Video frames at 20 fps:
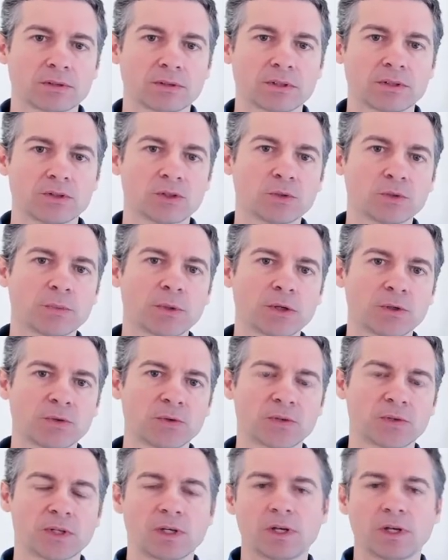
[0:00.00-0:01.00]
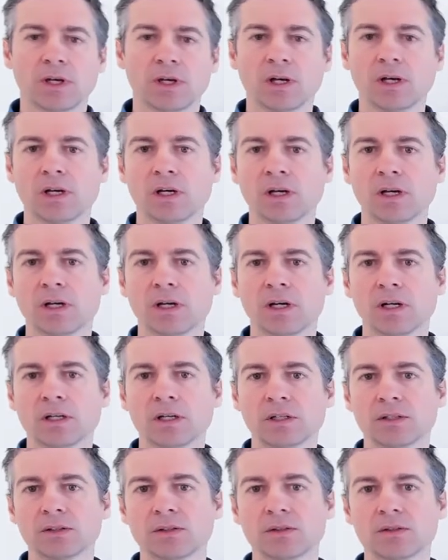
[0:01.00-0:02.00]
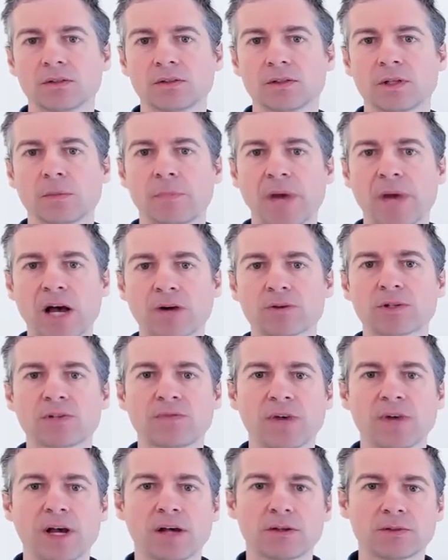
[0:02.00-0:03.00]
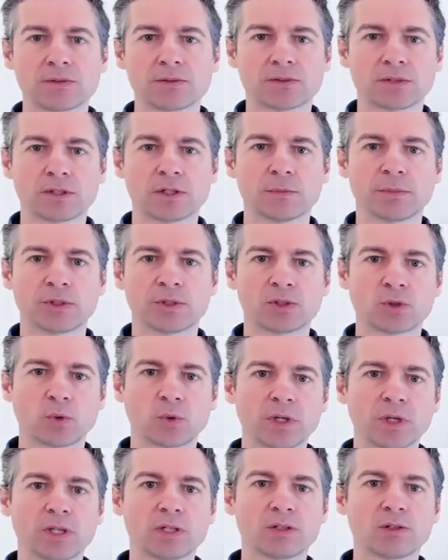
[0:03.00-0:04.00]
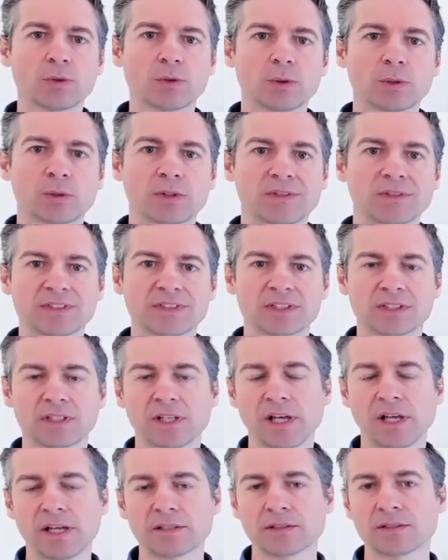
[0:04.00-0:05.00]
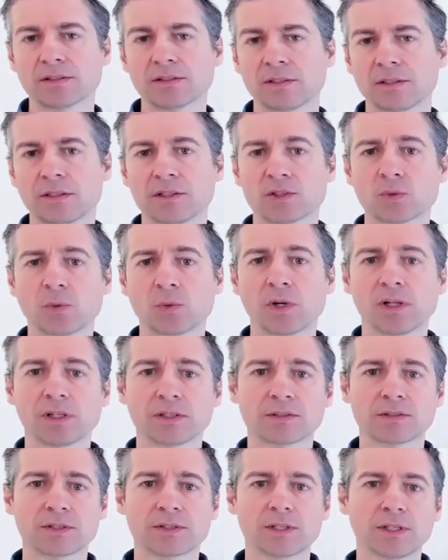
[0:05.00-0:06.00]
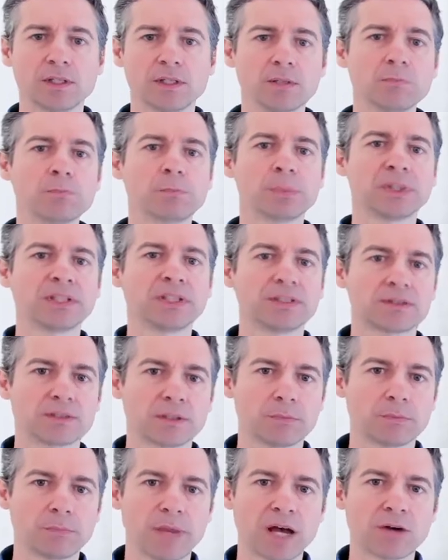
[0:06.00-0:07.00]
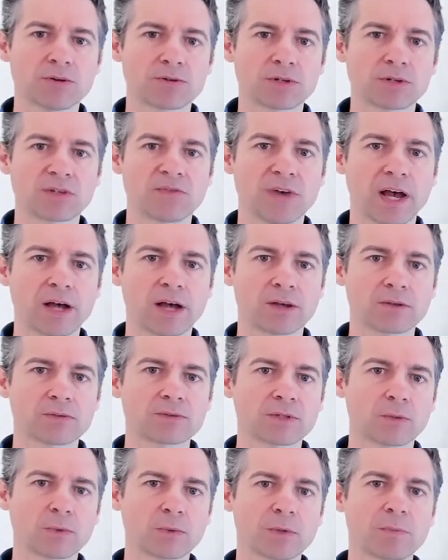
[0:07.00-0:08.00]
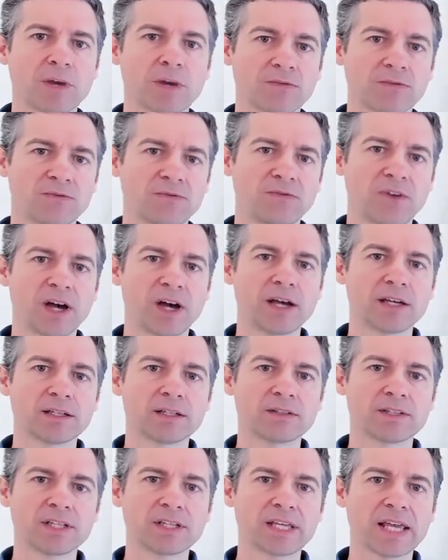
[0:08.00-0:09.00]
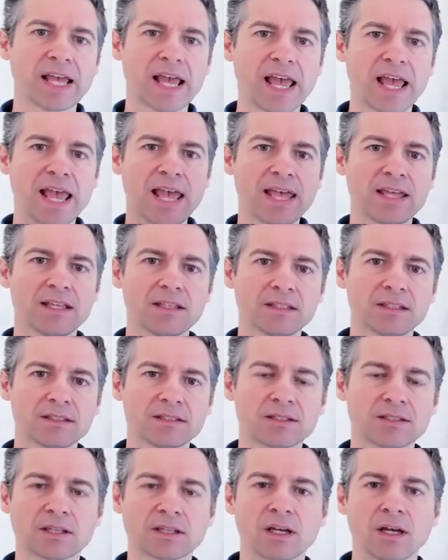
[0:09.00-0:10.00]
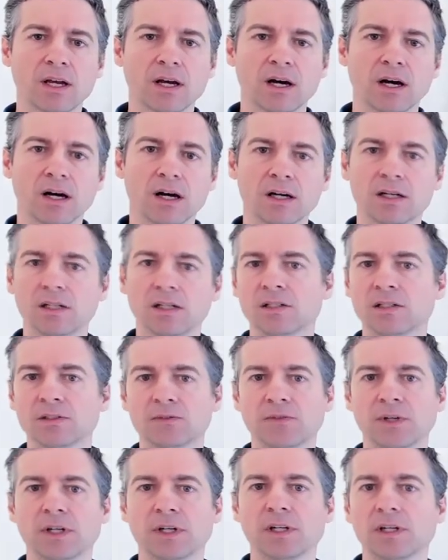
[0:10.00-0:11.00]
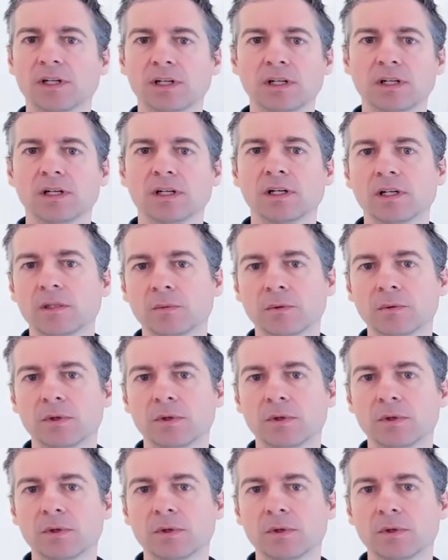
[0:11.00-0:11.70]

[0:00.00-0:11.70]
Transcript: And there are both uh, the boundary values that are between two equivalence classes and as well as the implicit boundary values that we might find at the ends of uh,